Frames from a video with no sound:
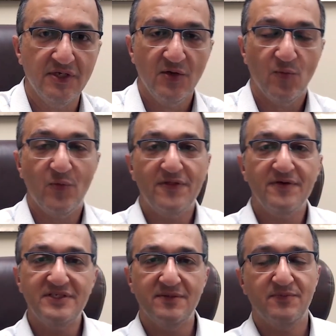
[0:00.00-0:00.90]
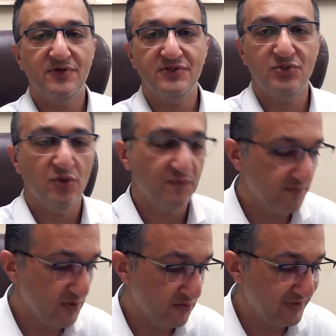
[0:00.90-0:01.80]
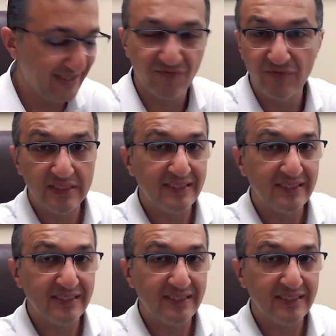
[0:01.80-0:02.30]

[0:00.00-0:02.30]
Whether it's in person or remote, it really